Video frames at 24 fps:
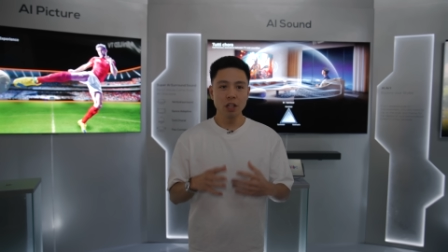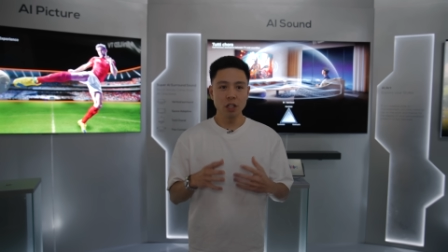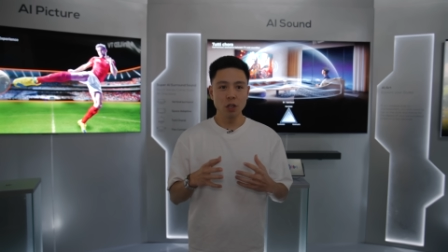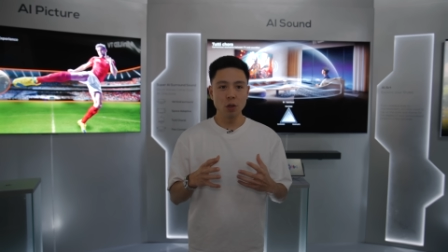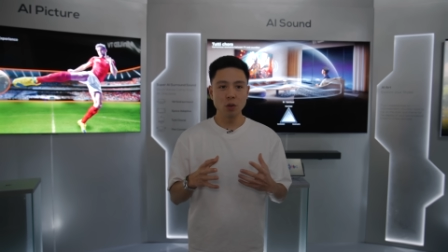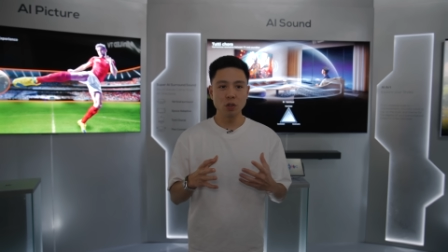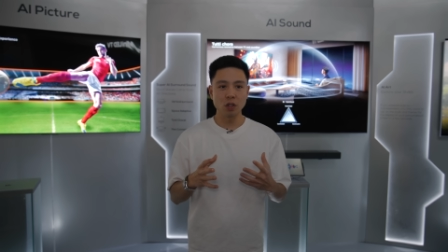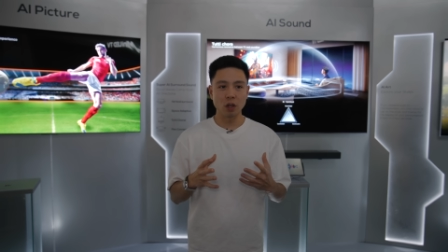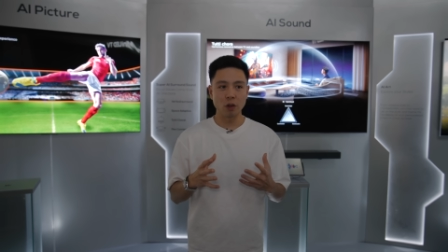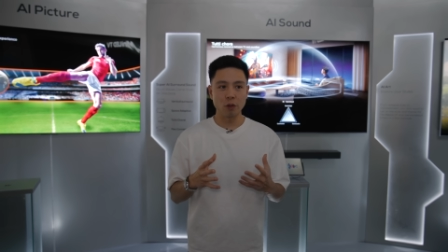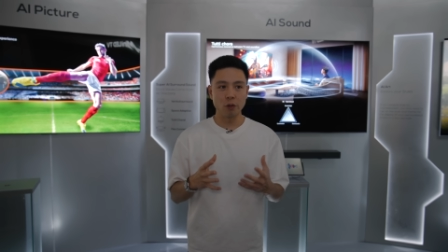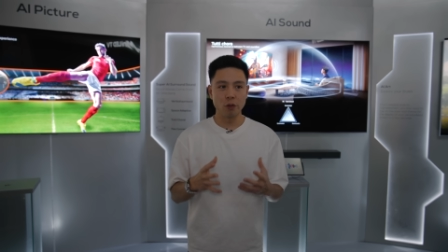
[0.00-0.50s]

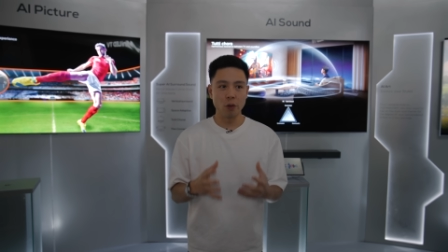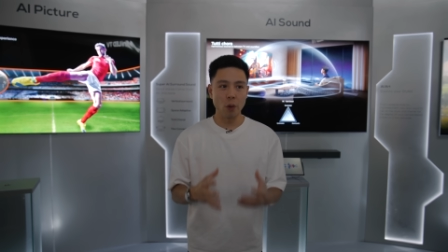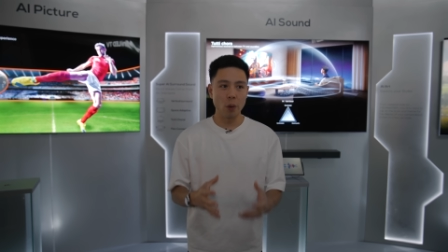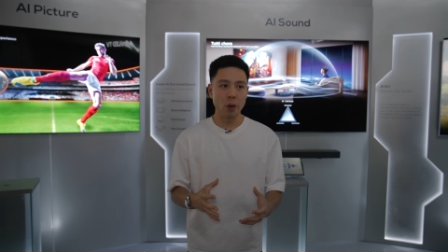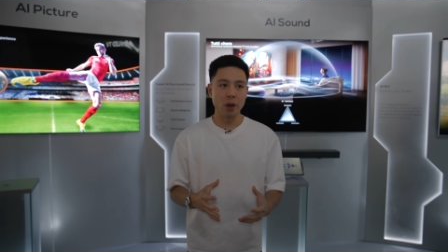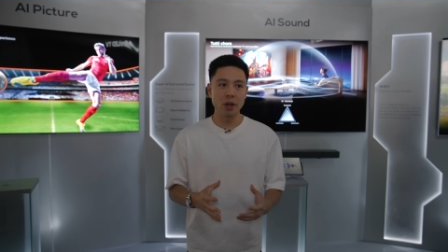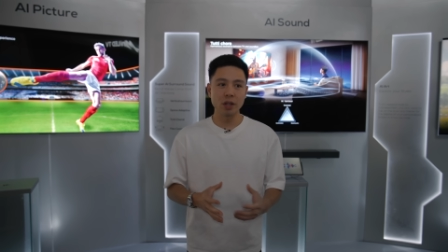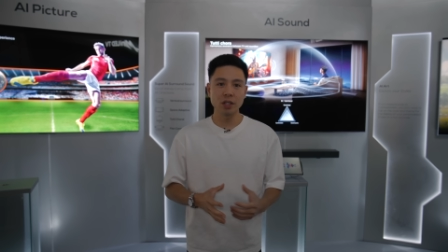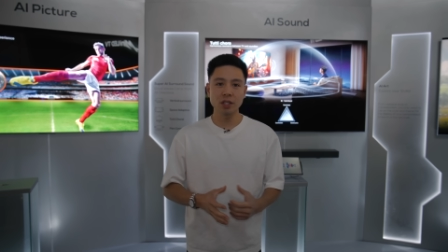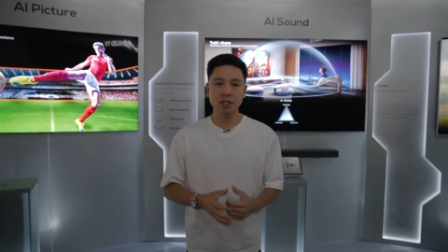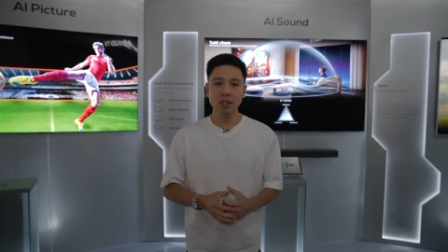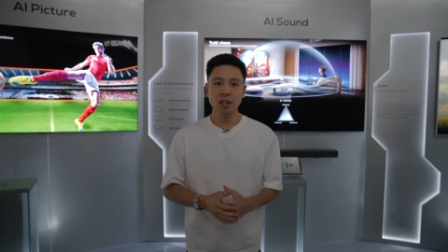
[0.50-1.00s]
using
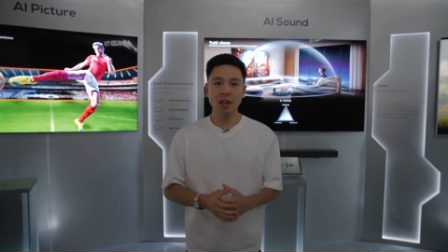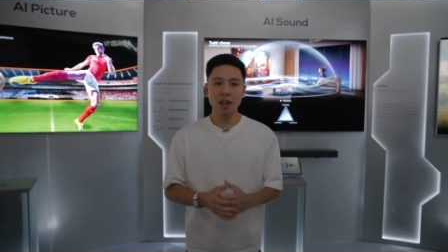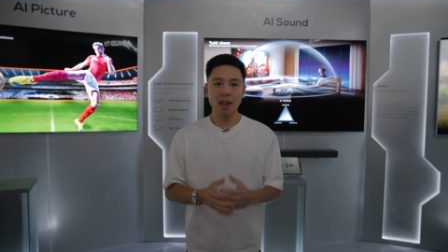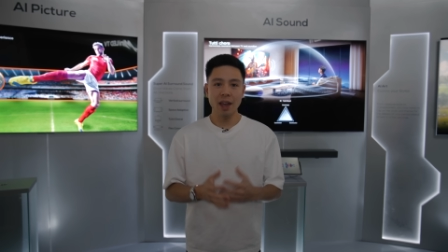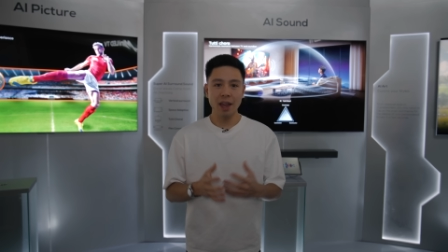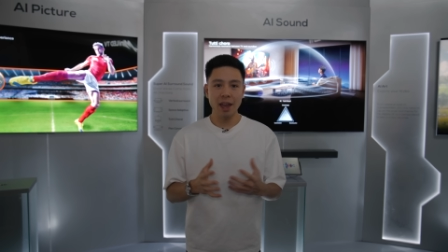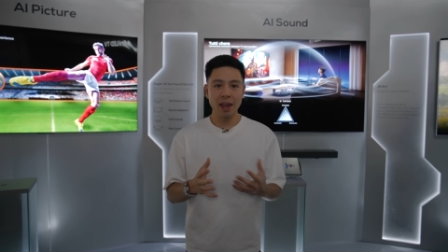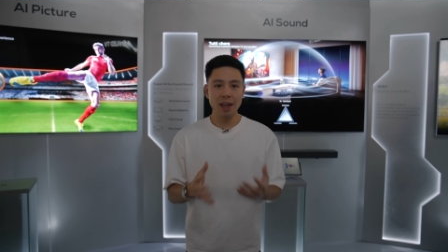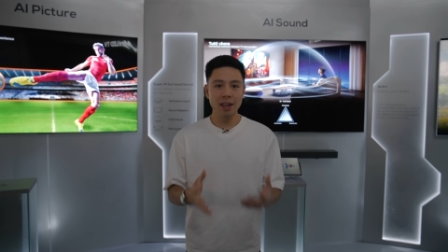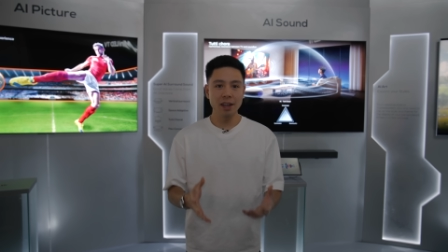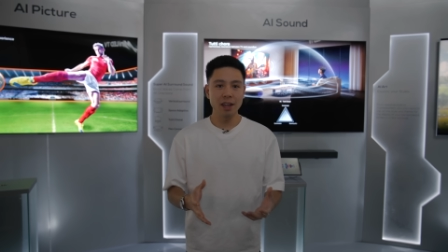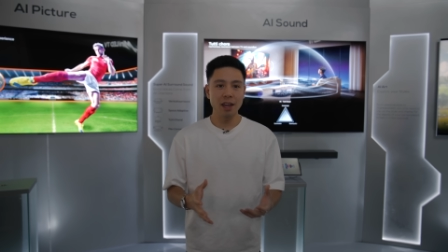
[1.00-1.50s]
voice
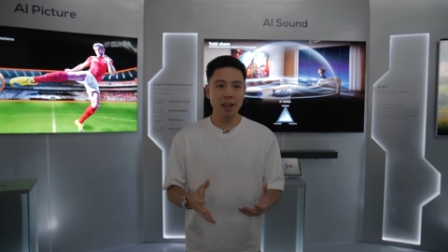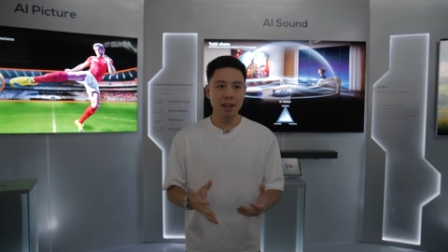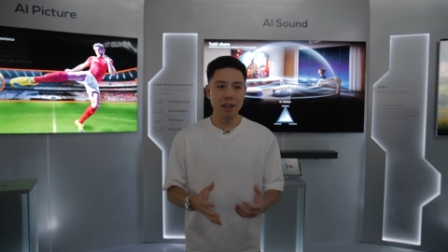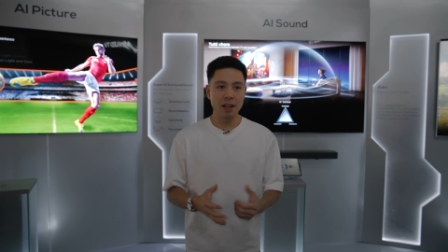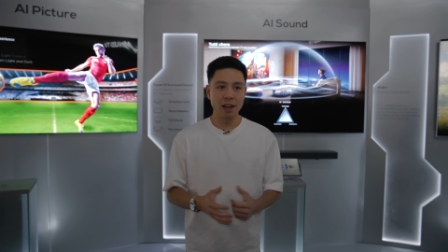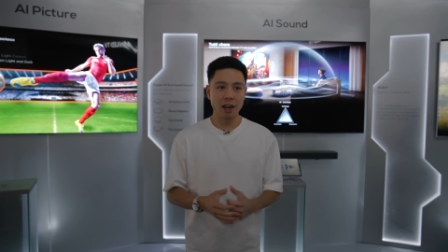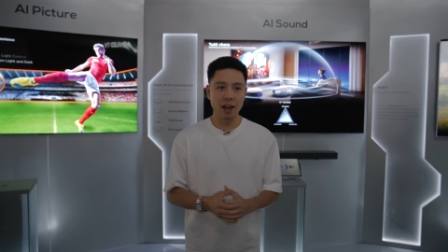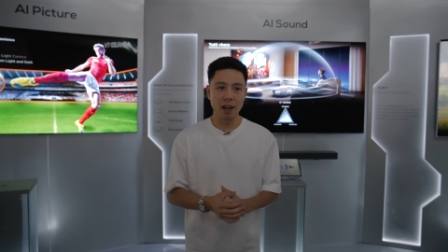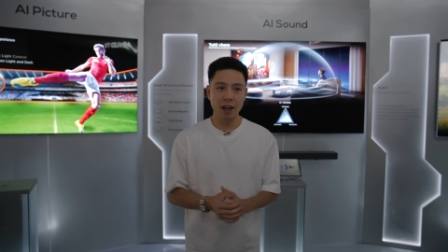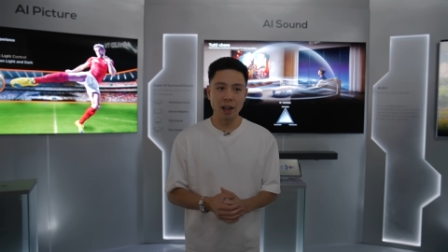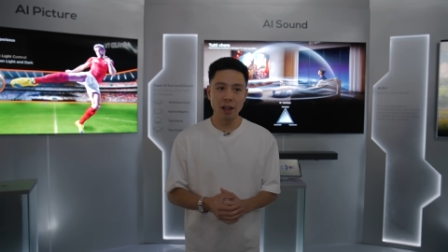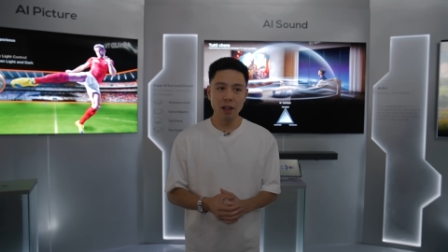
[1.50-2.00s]
and
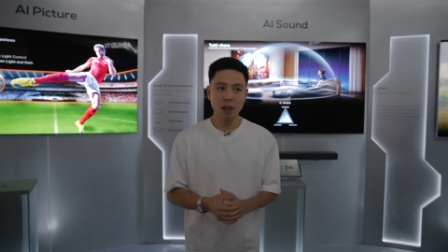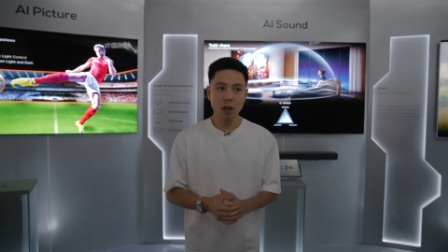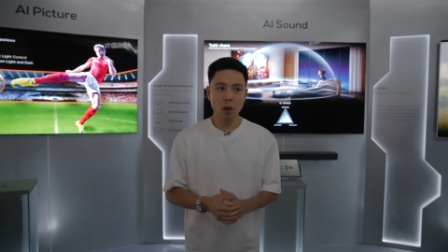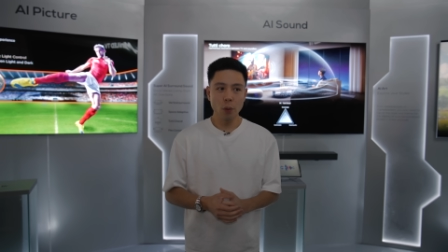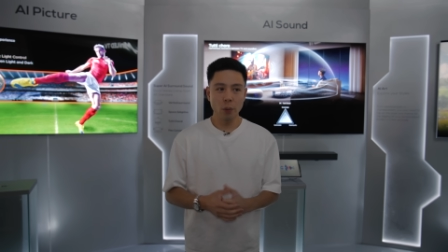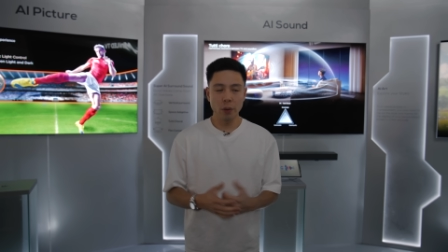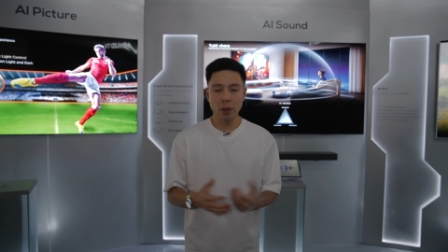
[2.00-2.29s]
AI